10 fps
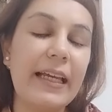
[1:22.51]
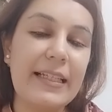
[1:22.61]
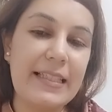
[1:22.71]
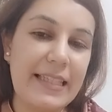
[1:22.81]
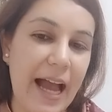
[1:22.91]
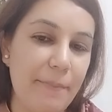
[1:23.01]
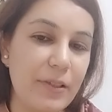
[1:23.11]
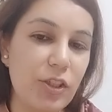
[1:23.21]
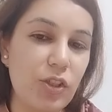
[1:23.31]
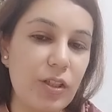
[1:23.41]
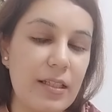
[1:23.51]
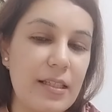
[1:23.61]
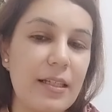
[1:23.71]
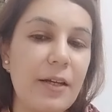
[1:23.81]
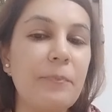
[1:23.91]

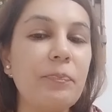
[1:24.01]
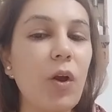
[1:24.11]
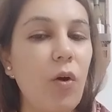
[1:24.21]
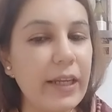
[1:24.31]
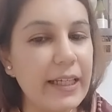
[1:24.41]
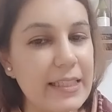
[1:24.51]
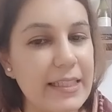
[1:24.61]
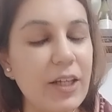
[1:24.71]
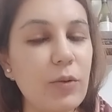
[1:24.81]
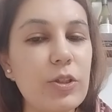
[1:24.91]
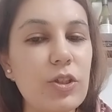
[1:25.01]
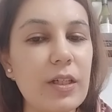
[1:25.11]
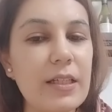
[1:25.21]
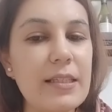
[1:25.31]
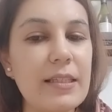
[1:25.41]
establishes or
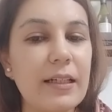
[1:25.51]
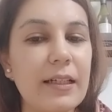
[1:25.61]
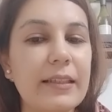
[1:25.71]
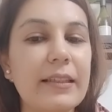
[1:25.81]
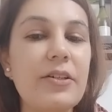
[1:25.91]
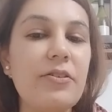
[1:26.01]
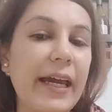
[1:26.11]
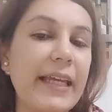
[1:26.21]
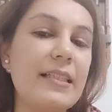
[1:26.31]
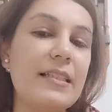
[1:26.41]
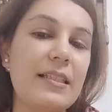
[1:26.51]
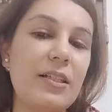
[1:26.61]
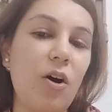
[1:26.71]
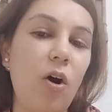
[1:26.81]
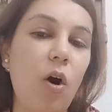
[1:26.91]
extinguishes the rights
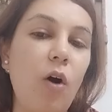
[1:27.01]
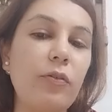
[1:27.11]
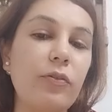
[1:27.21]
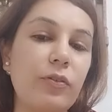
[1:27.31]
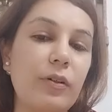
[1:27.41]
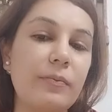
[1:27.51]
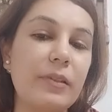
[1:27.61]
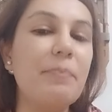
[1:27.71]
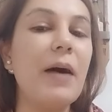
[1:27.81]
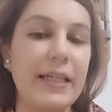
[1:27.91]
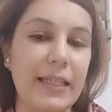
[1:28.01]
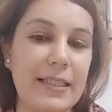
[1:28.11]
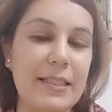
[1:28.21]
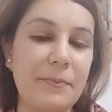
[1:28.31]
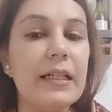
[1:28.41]
of the
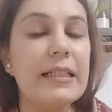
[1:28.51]
parties.